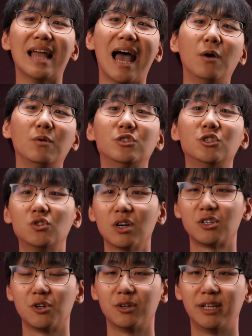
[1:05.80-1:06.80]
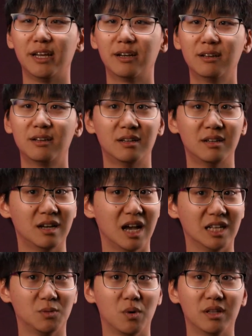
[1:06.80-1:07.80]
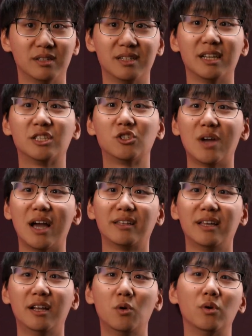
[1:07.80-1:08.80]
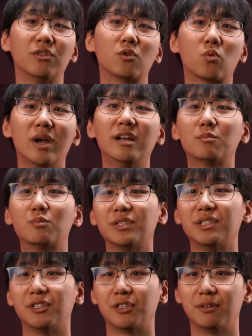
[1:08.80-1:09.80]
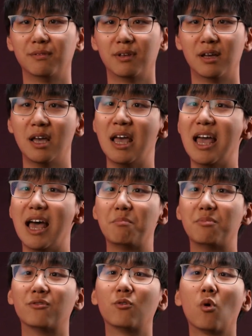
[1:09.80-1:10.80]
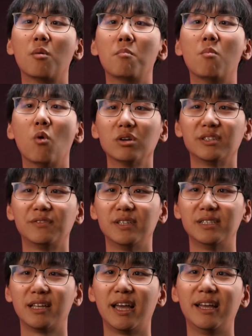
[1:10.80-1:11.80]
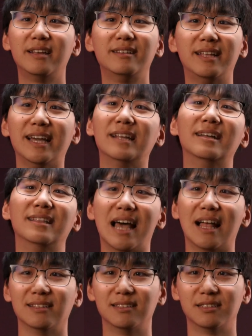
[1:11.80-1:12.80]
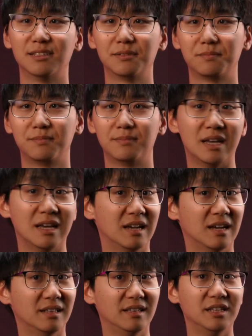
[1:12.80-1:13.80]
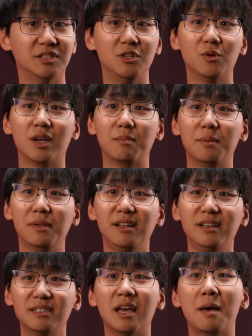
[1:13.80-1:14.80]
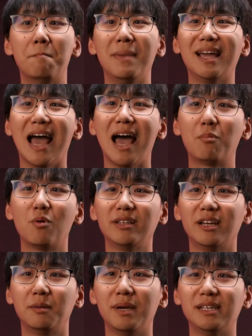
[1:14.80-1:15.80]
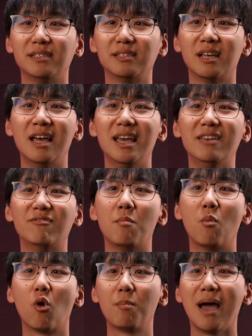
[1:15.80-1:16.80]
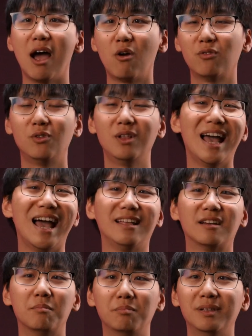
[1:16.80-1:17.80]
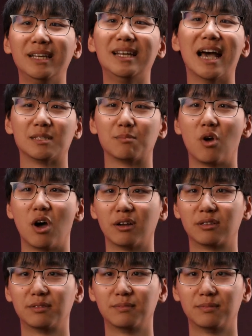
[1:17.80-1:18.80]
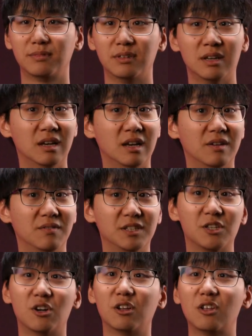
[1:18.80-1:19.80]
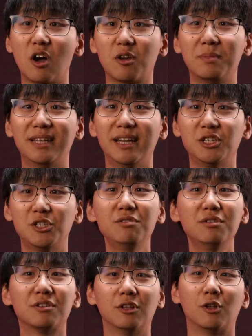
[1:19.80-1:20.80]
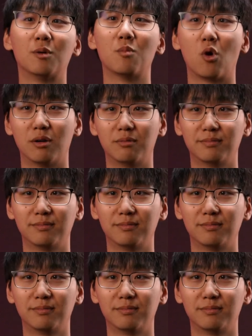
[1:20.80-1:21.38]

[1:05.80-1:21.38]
how you structure your data, as well as extract data with greater precision and perform more sophisticated data analysis. These new capabilities make AppWrite databases even more powerful and complete as a product. Visit our documentation to learn more.